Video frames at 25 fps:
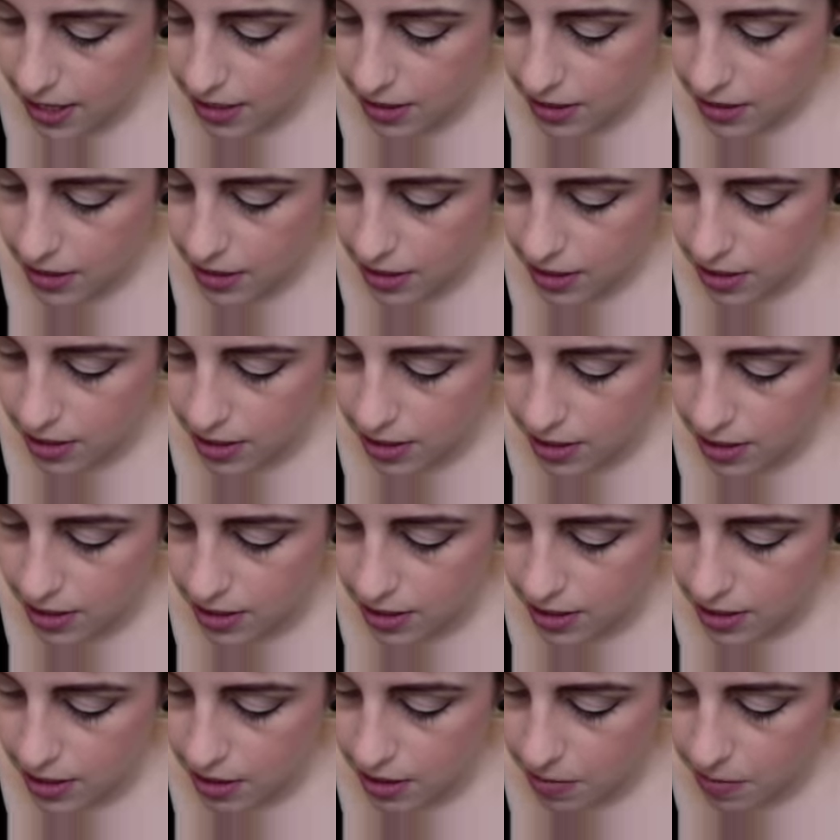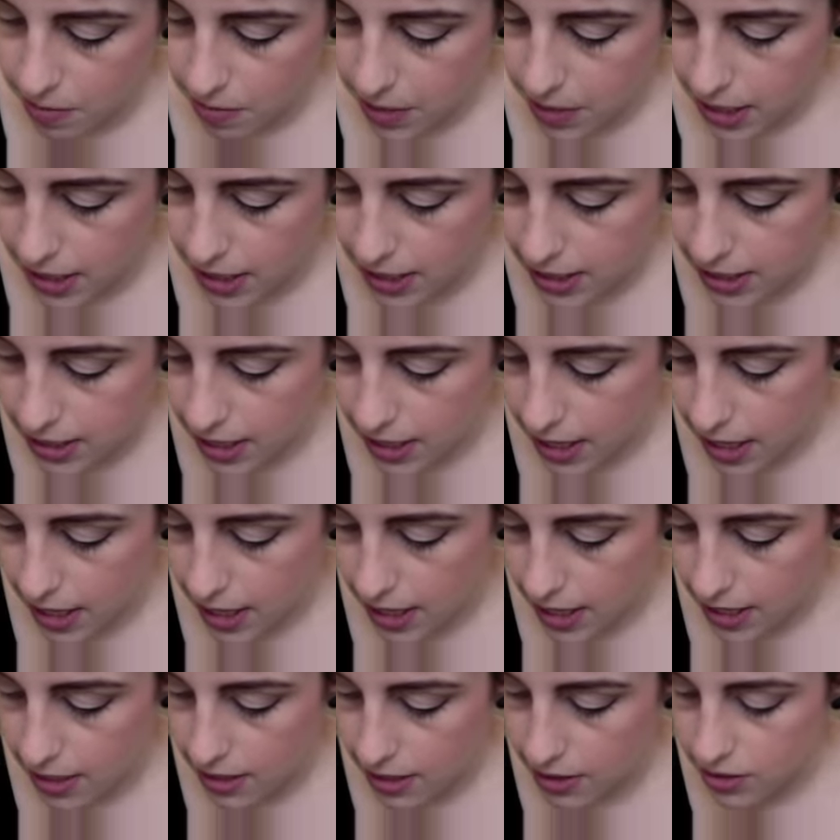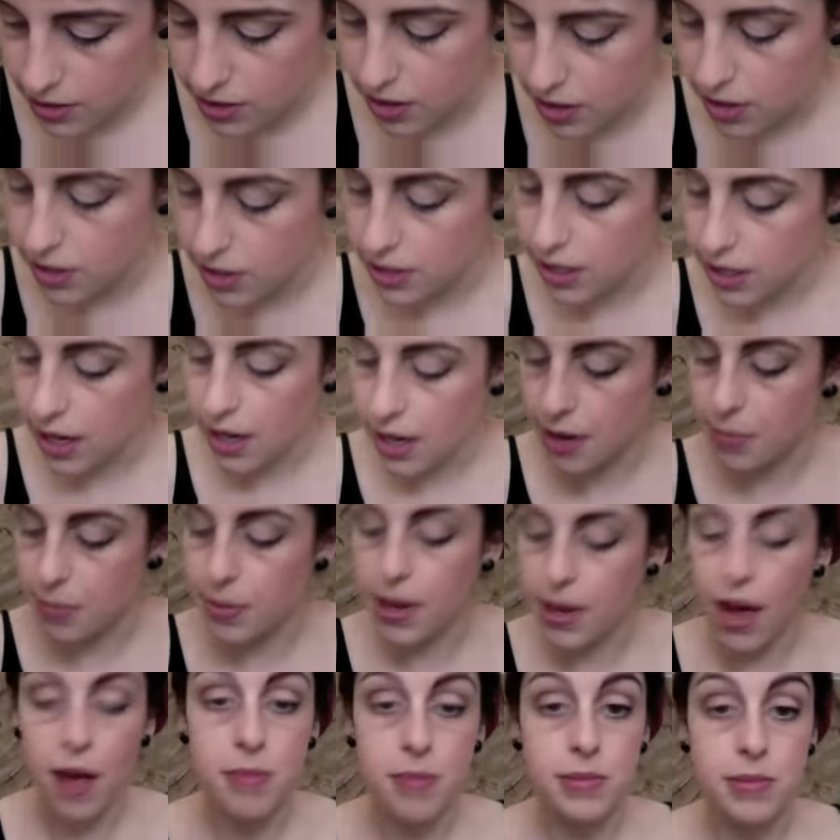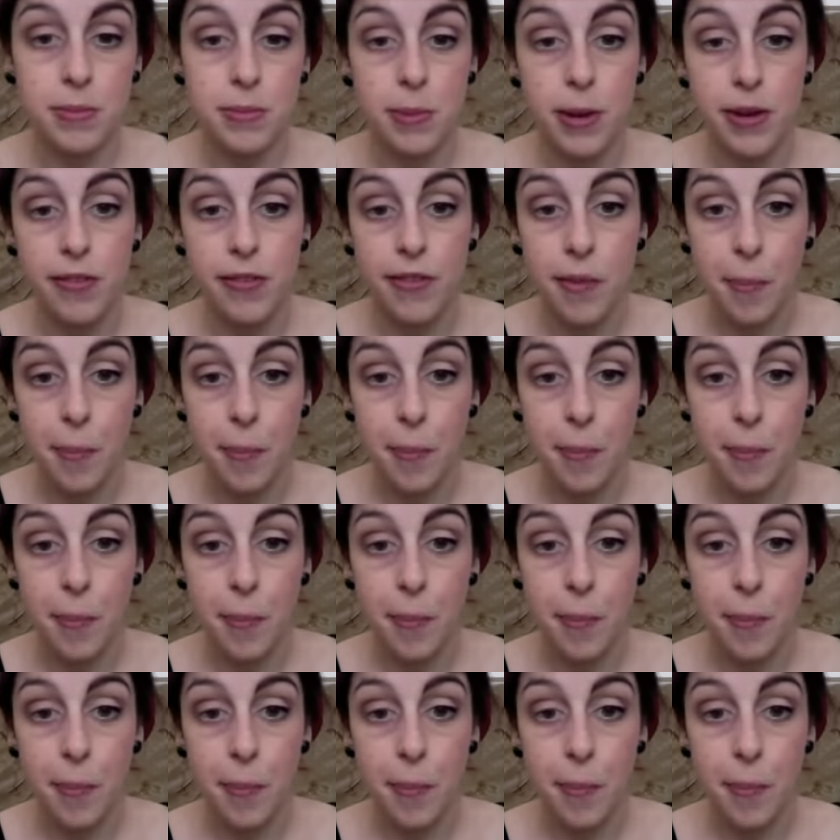just mix that so it kind of becomes a bit of a